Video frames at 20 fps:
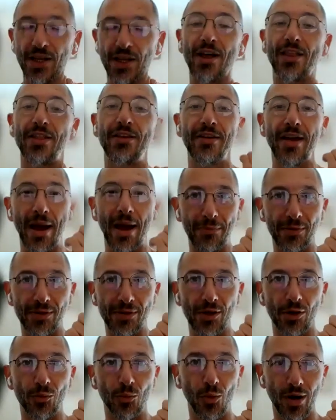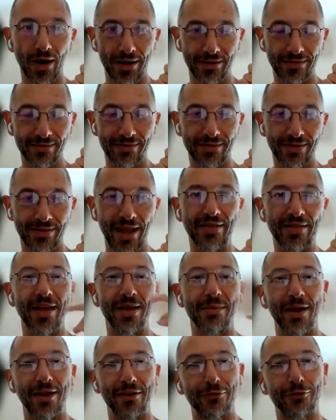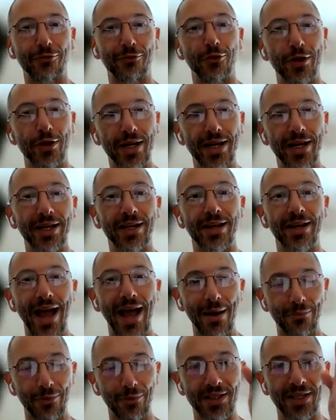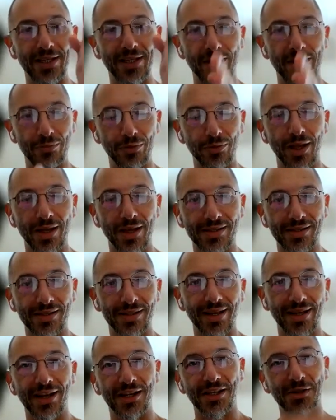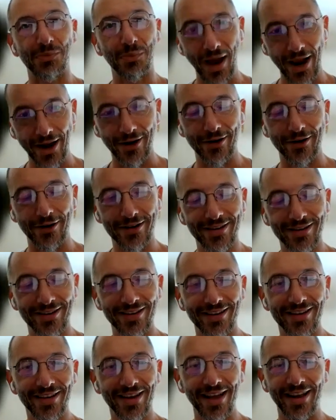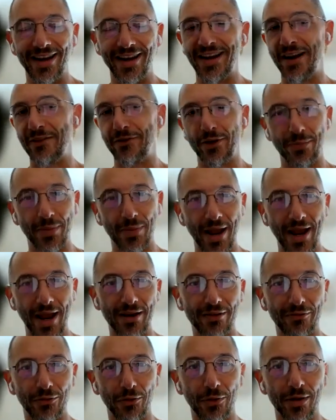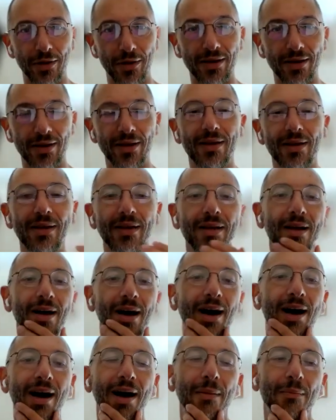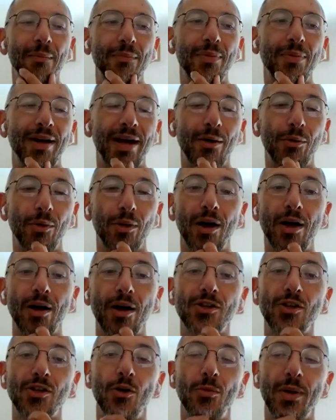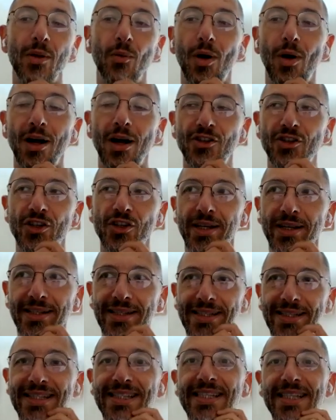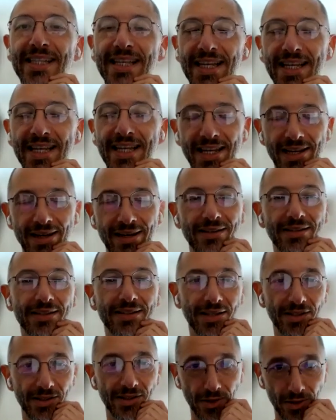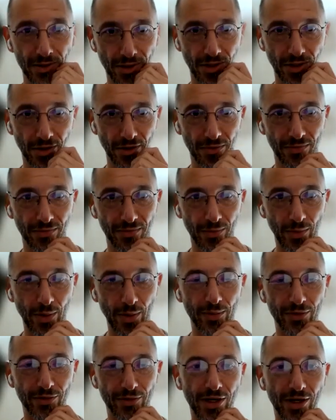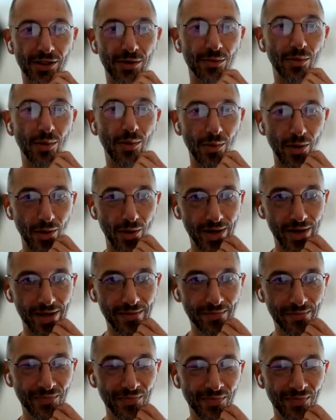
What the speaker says: saw the episode 1, and then my free Apple TV Plus expired and I never paid for it. But I will also be watching season 2, one with Jason Momoa.